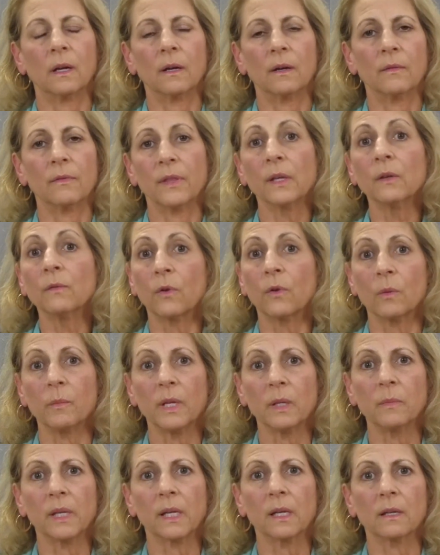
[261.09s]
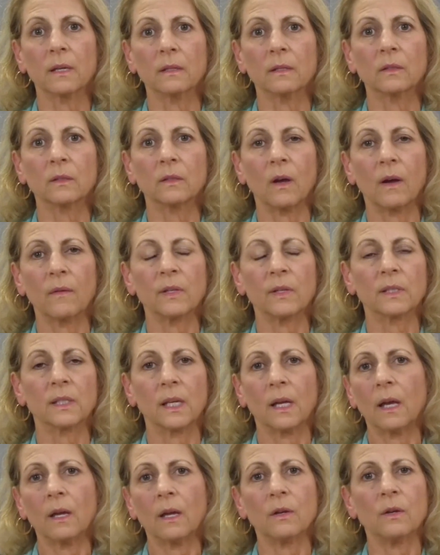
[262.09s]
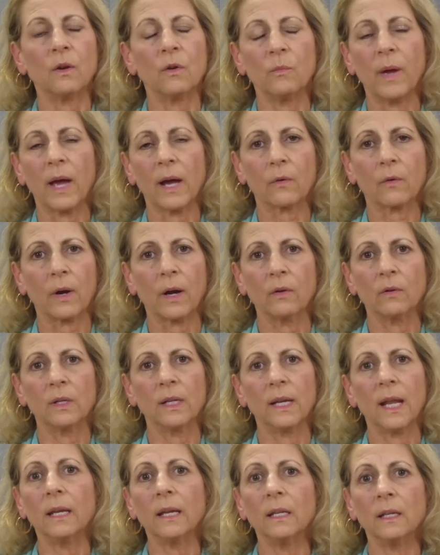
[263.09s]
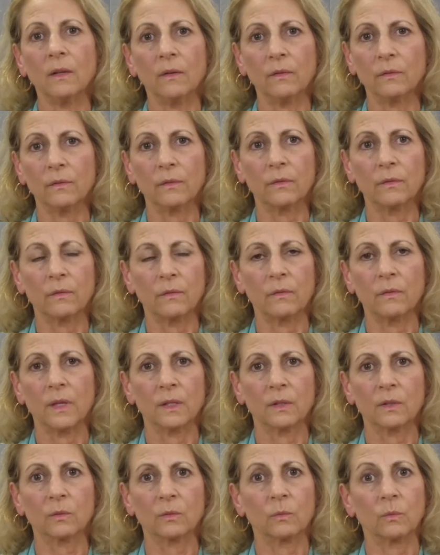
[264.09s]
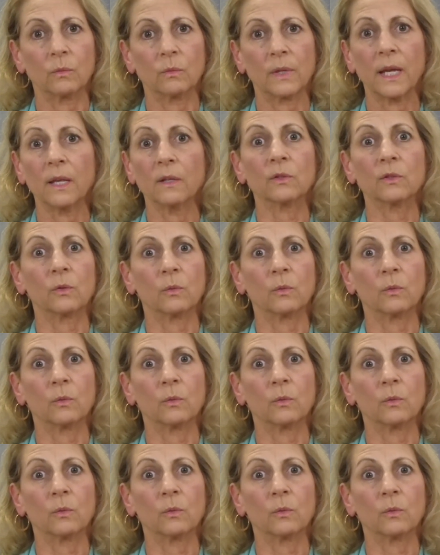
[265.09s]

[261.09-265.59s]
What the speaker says: thing for me because obviously I had no background in any of this cancer